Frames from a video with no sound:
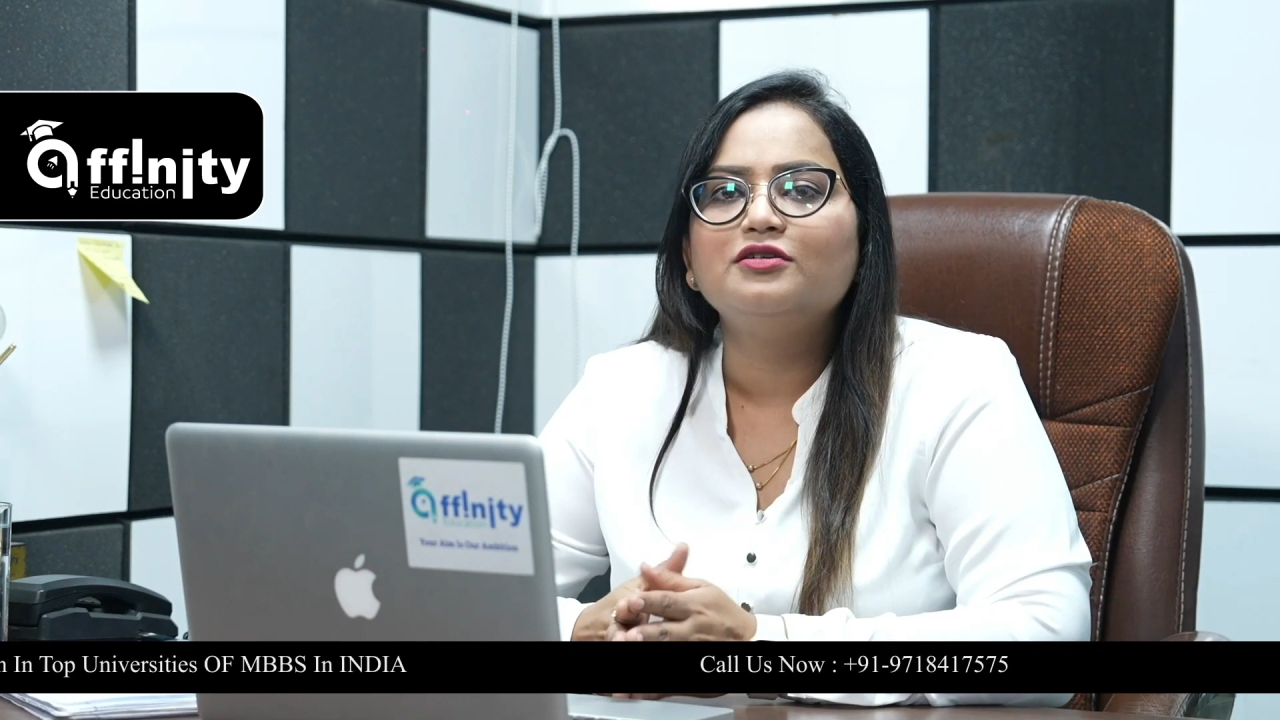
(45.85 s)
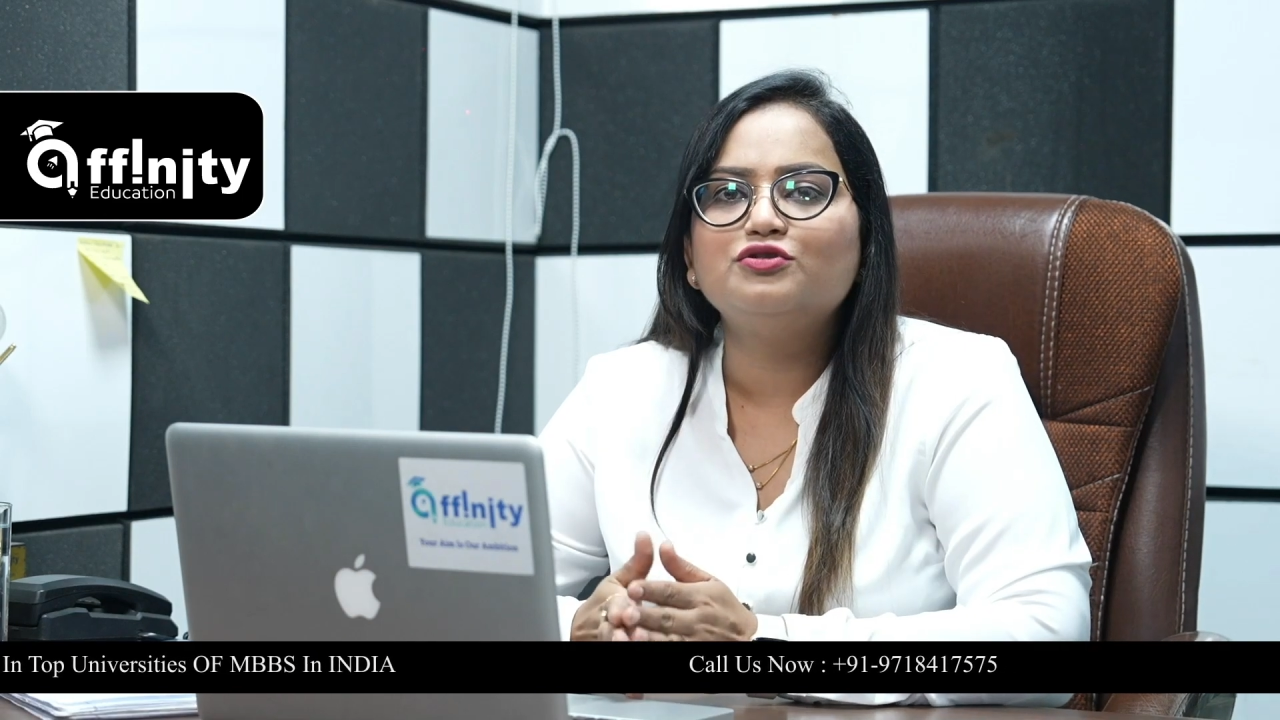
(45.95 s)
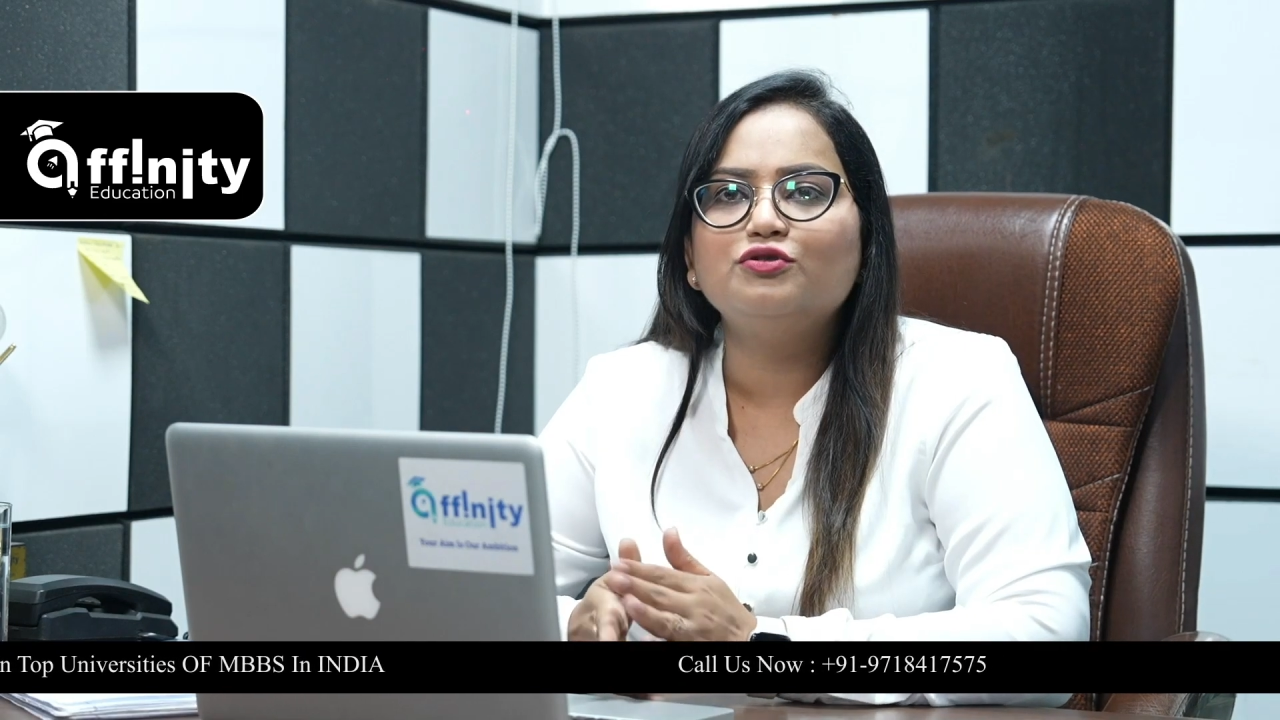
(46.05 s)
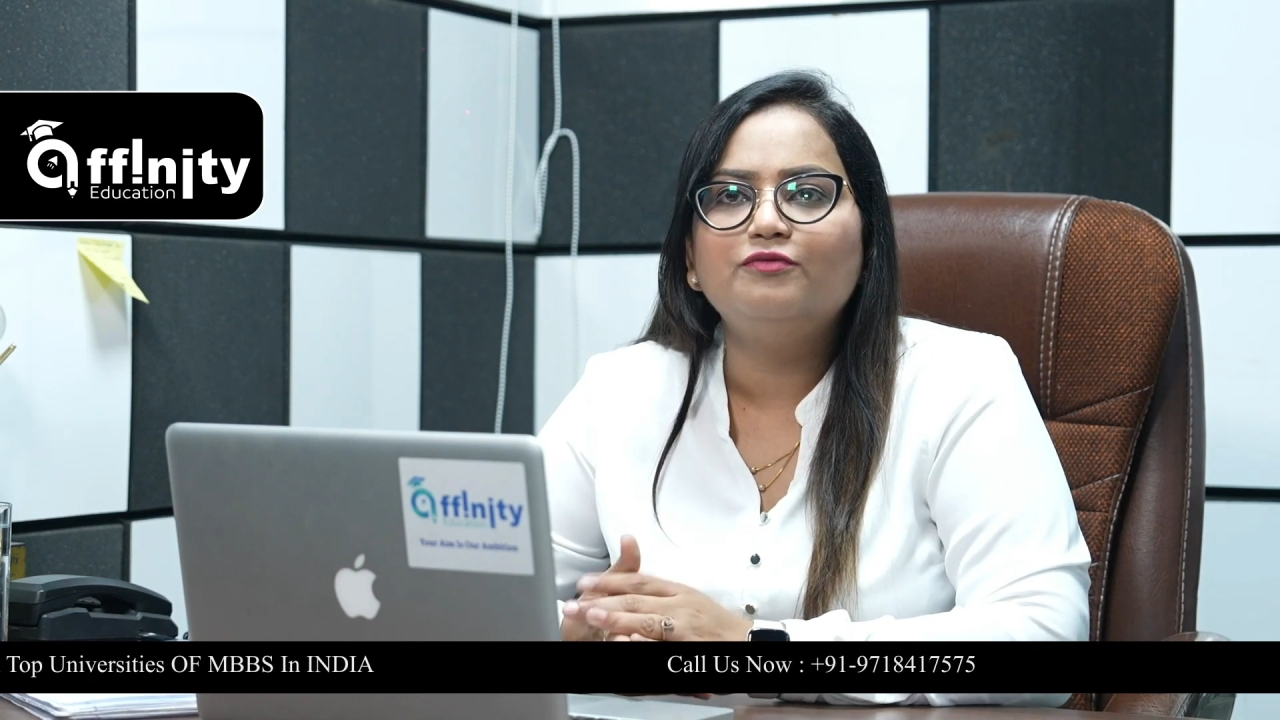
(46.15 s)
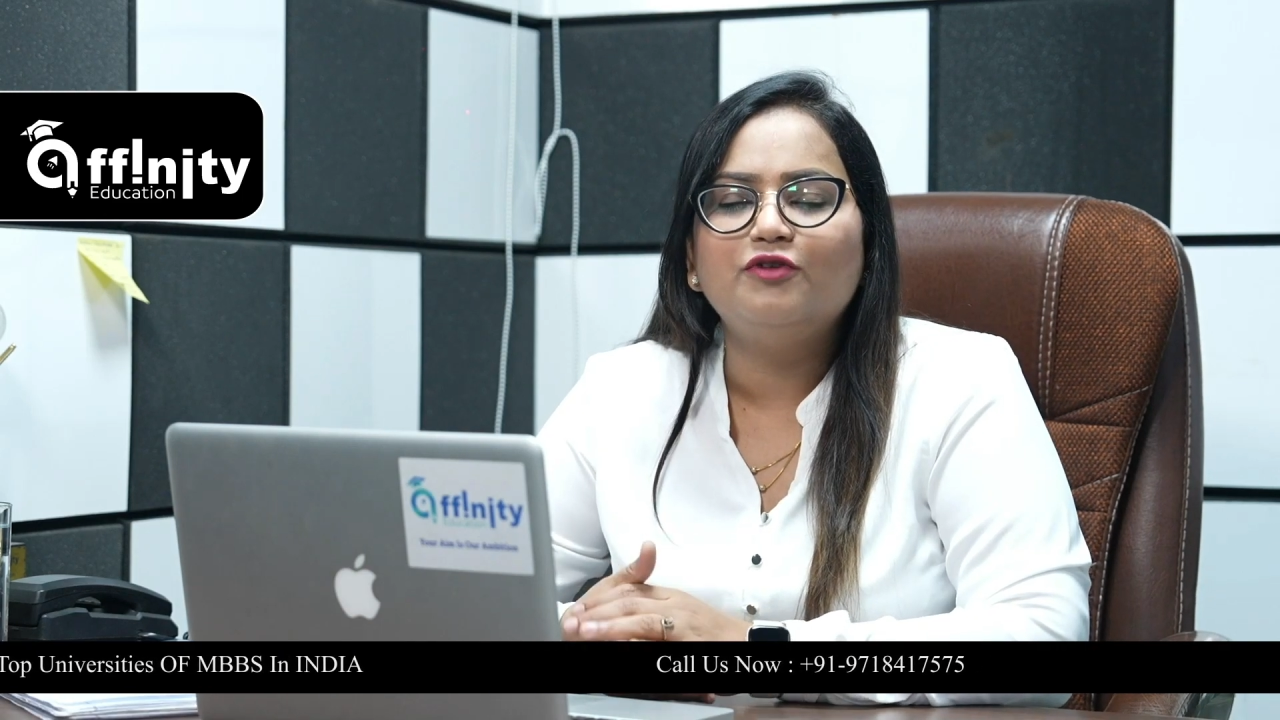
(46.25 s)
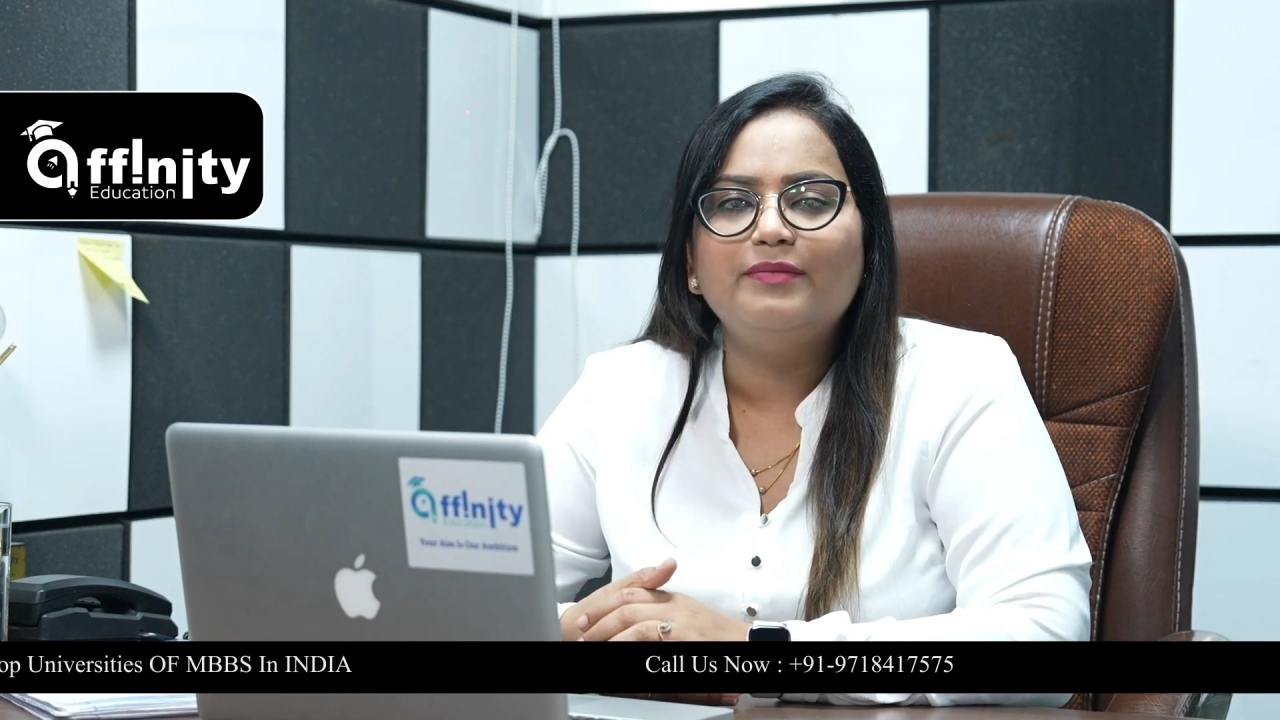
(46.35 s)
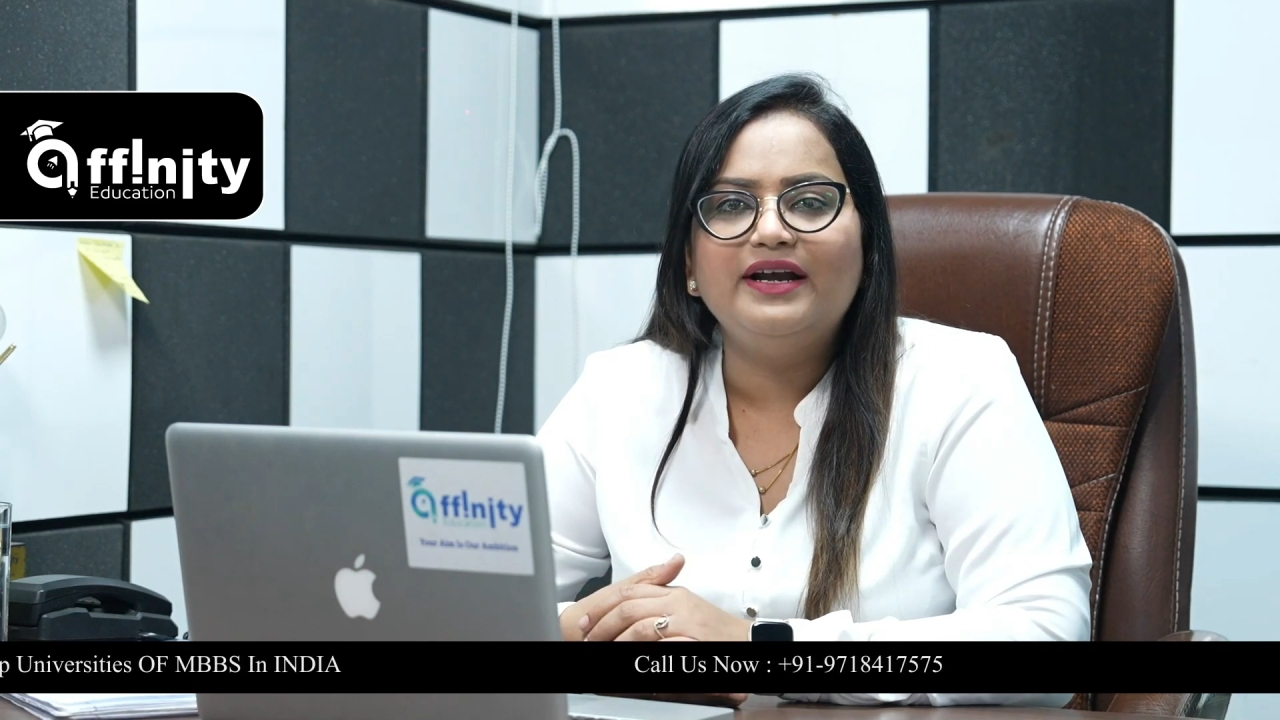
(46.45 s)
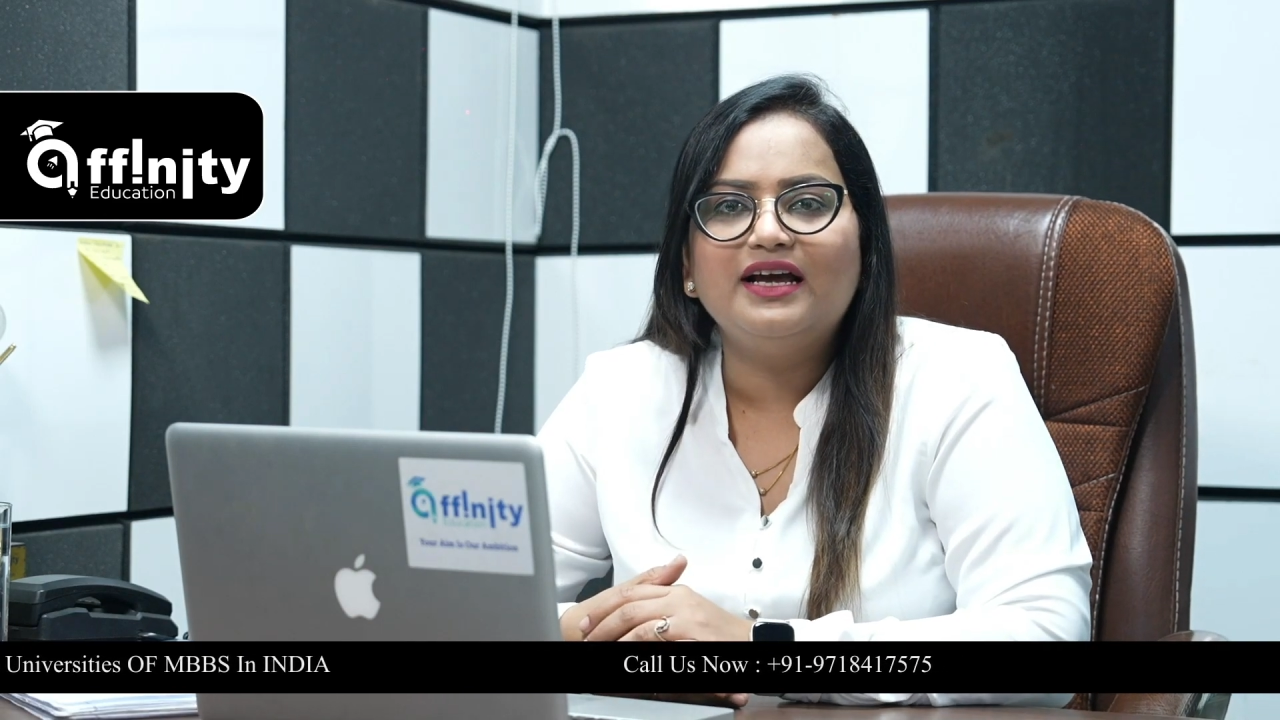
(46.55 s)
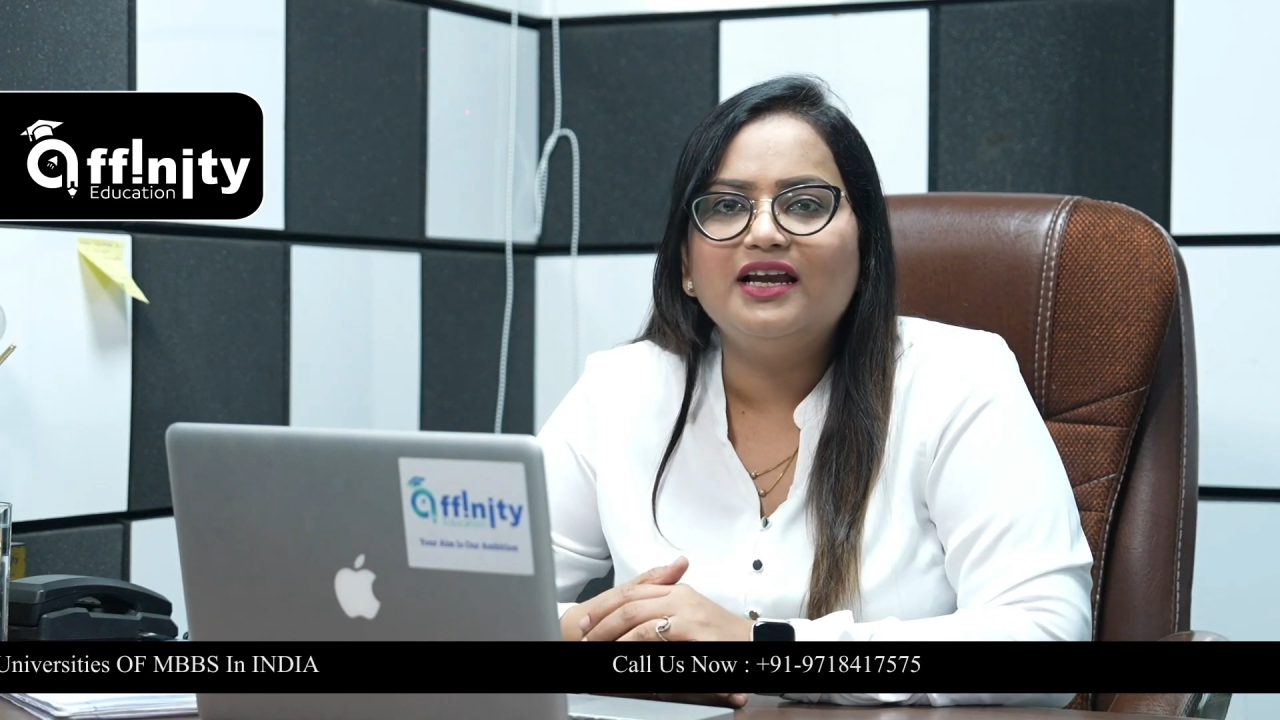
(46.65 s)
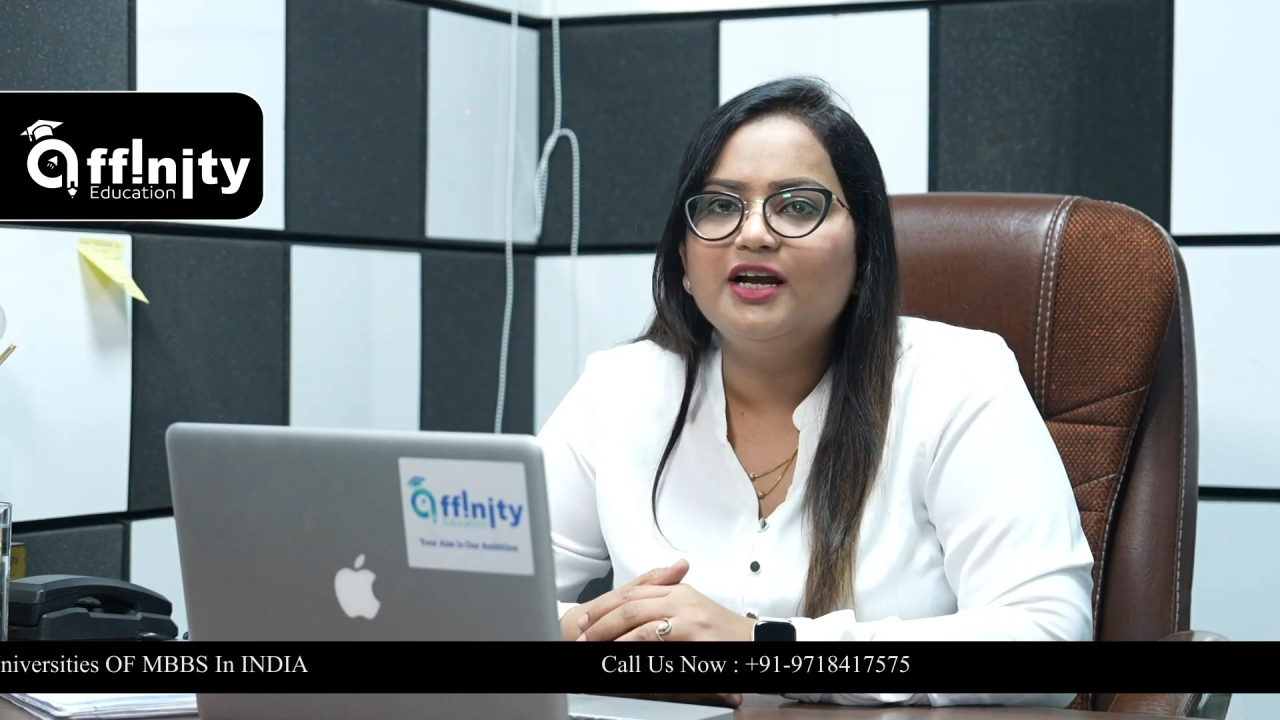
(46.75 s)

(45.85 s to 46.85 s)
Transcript: So for medical